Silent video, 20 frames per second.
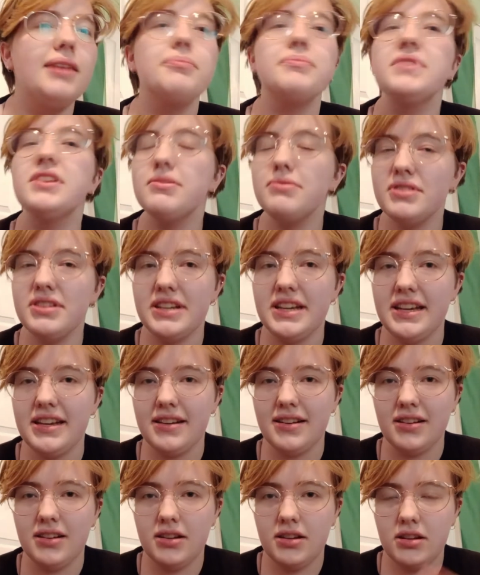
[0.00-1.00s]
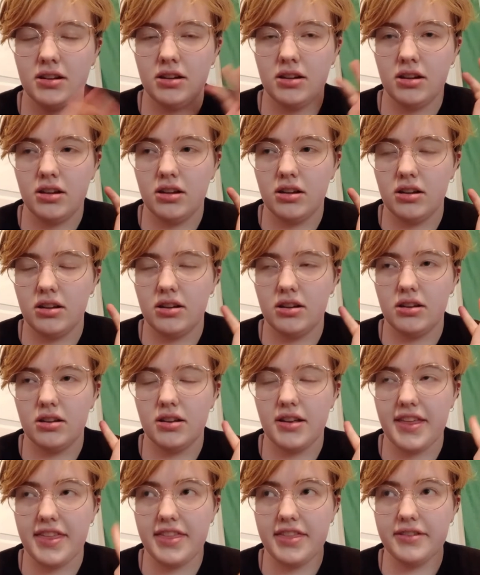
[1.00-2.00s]
you will need
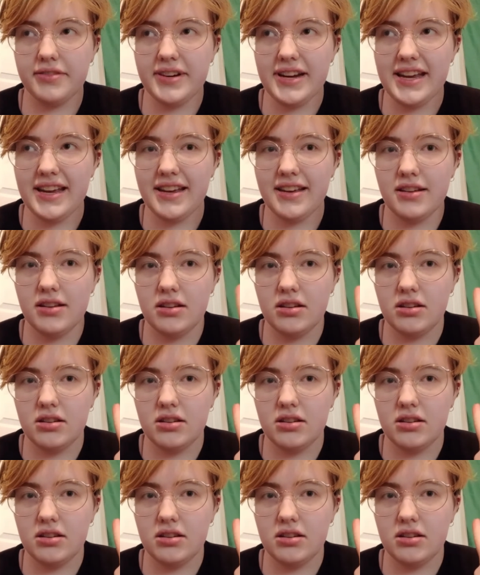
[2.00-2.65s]
3